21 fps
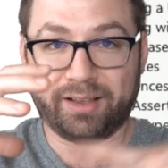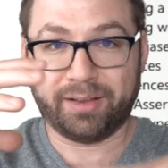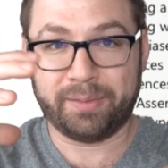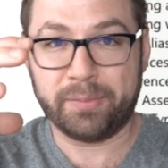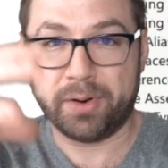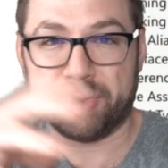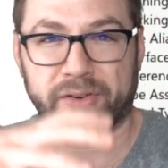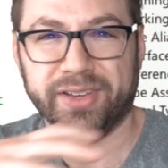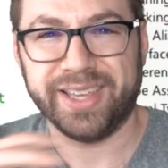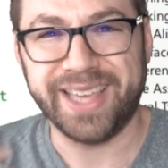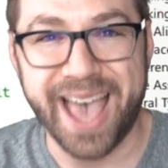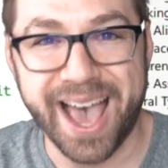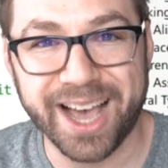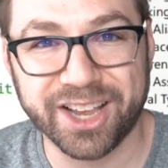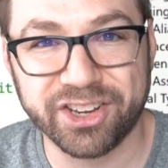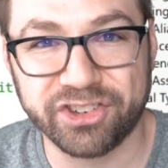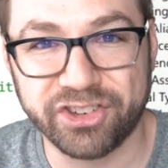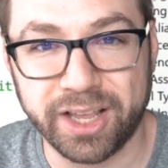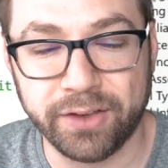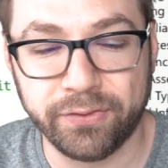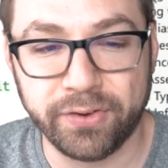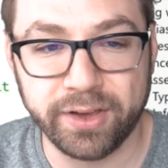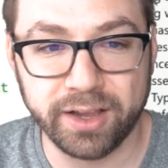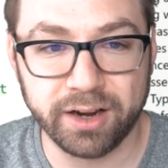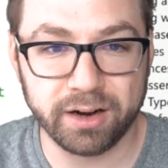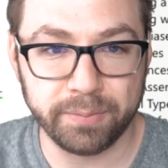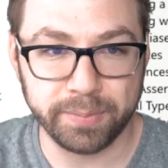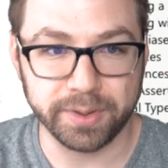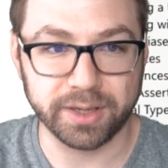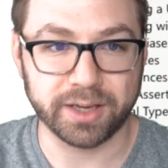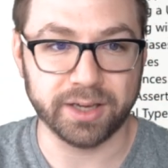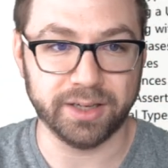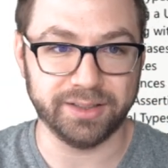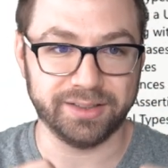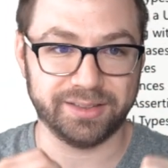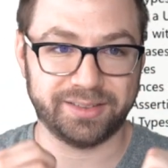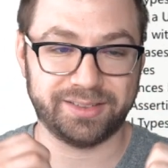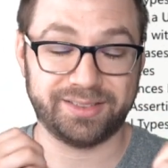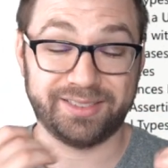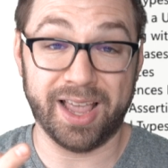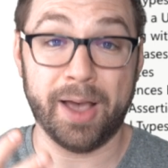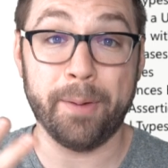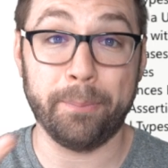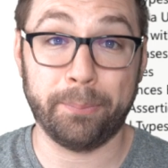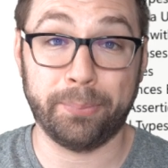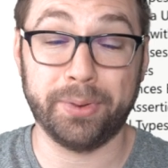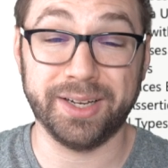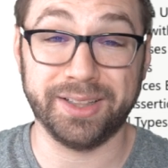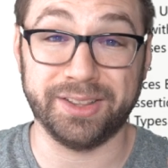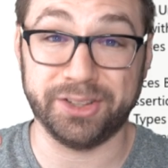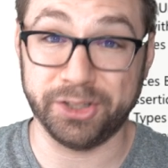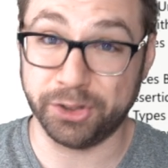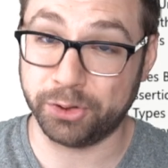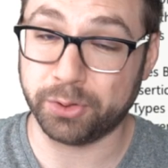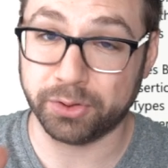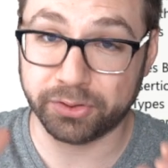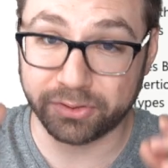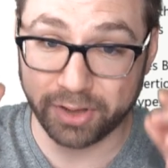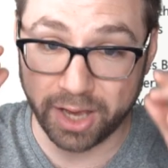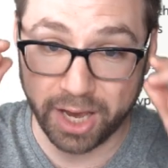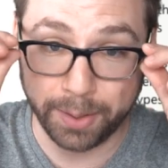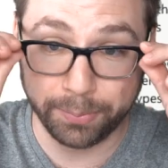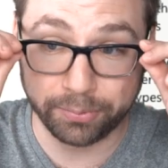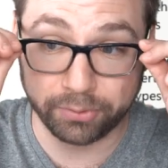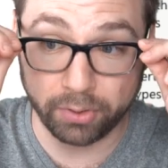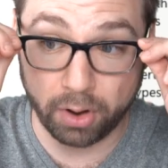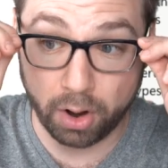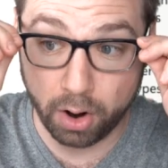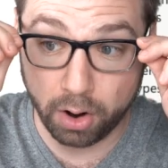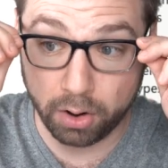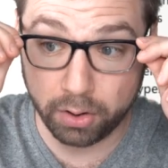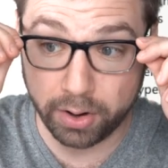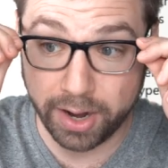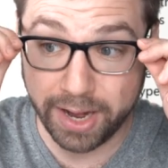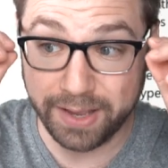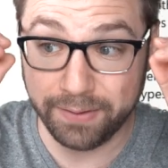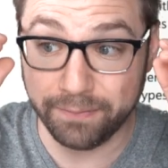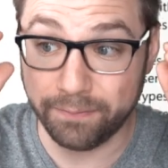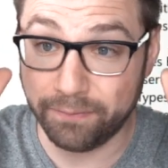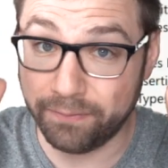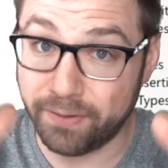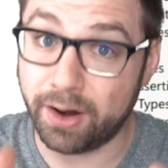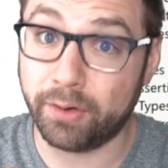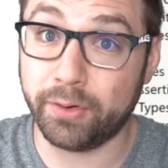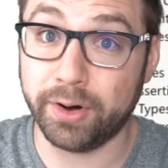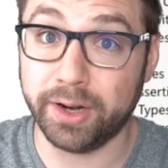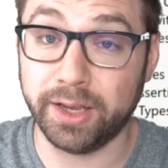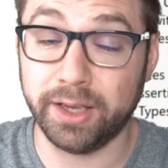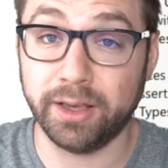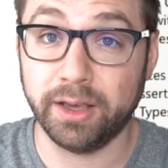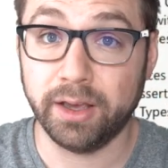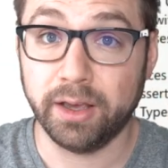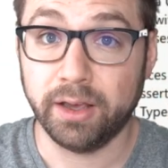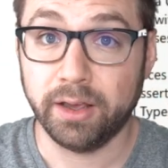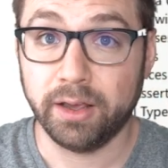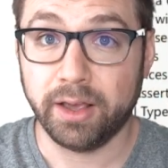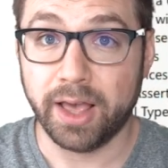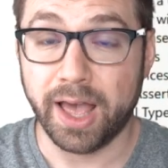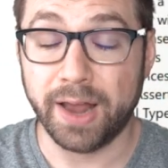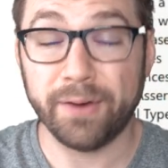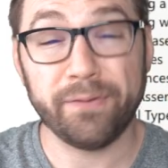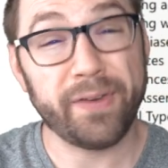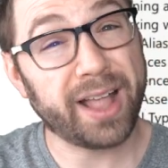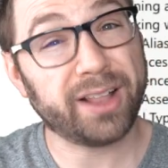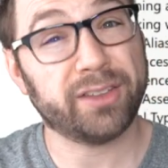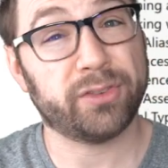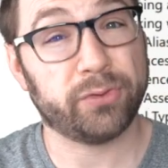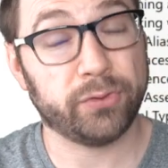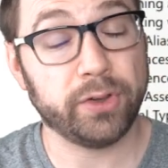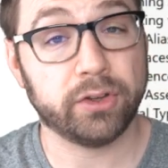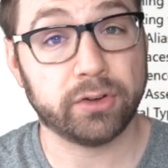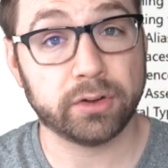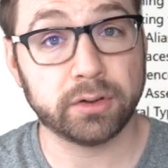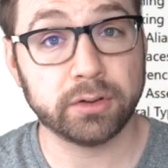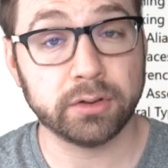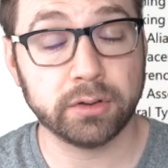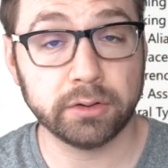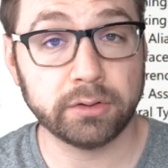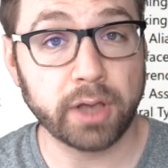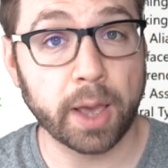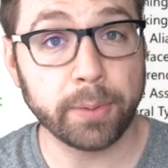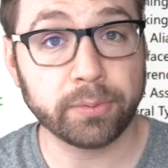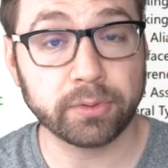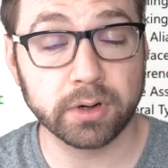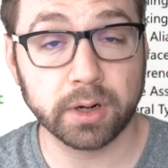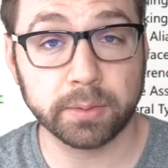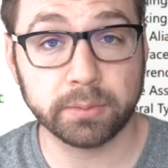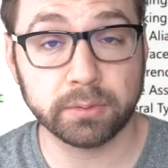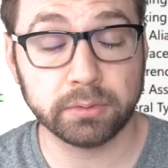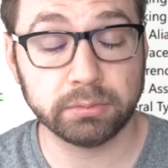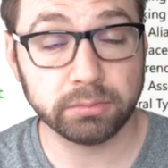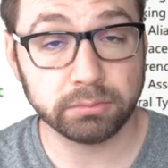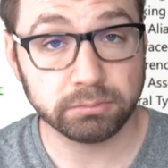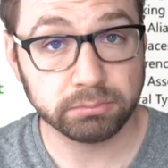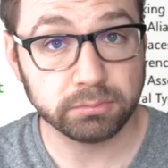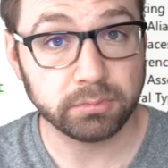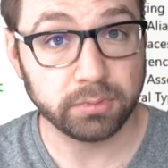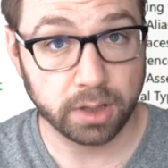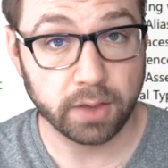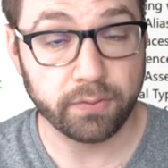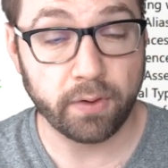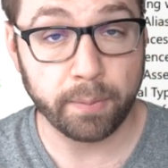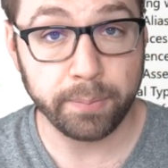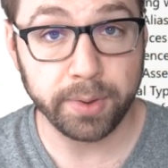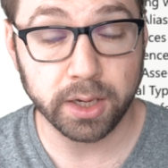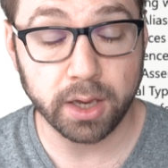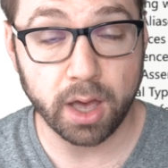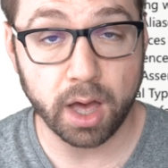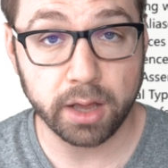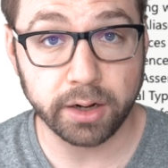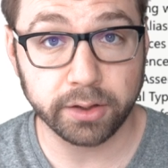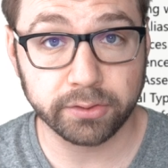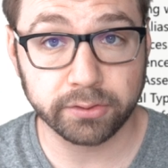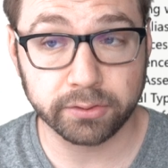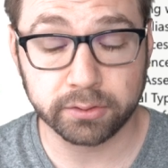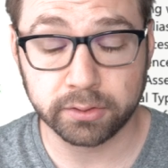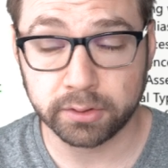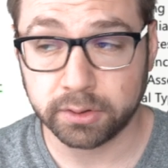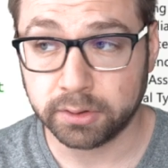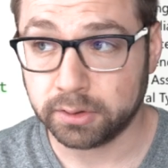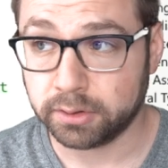Bit of a yak shave here because template literal types are a very advanced feature in TypeScript, if I'm being honest.